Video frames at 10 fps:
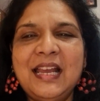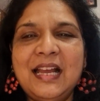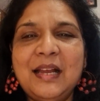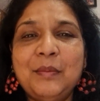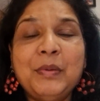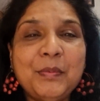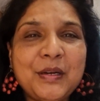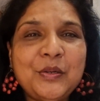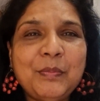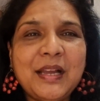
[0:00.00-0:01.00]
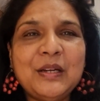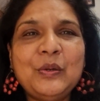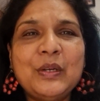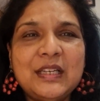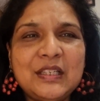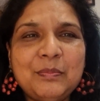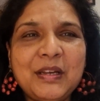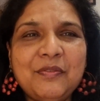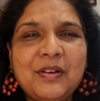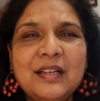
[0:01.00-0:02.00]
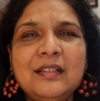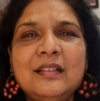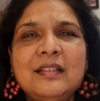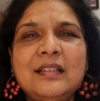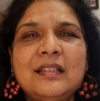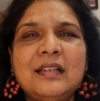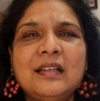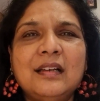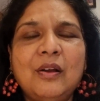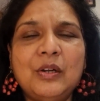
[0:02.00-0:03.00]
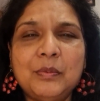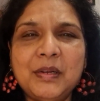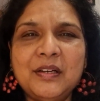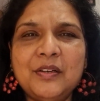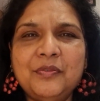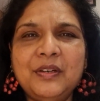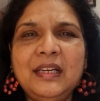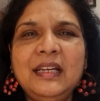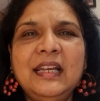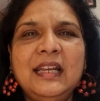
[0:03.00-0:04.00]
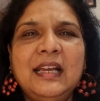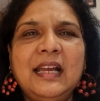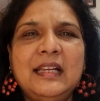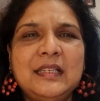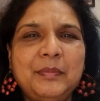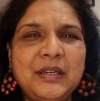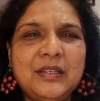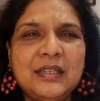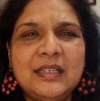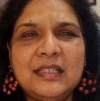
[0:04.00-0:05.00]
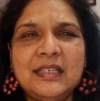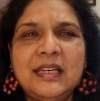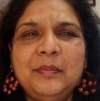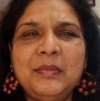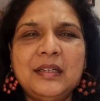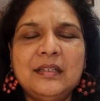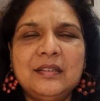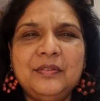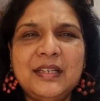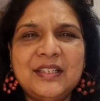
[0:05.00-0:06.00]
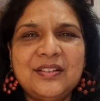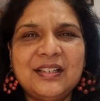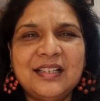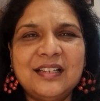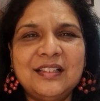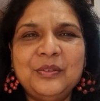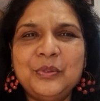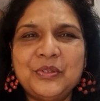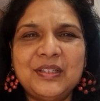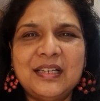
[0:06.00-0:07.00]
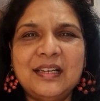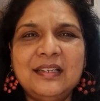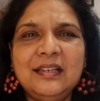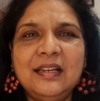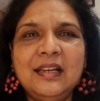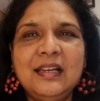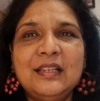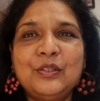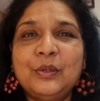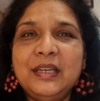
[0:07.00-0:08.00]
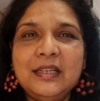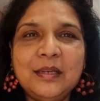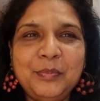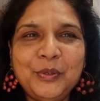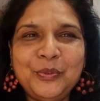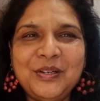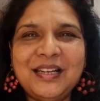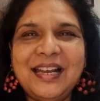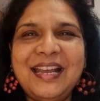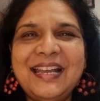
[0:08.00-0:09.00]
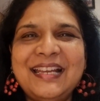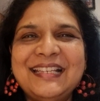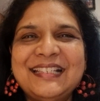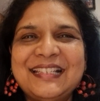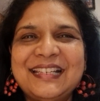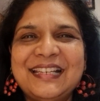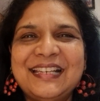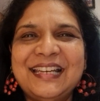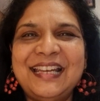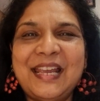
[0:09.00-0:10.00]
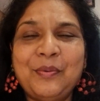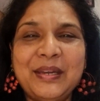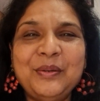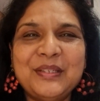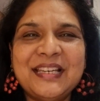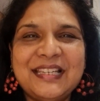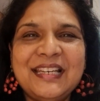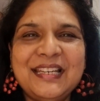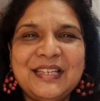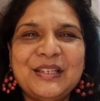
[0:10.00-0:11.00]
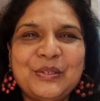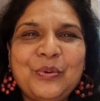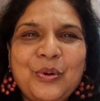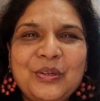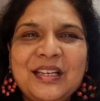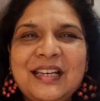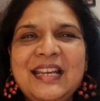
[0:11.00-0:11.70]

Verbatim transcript: Uh, Burma to Bangalore is my father's uh, autobiography. As I mentioned his name Colonel V.S. Ranganathan who's retired. So he debuted as uh, when he was 88 years old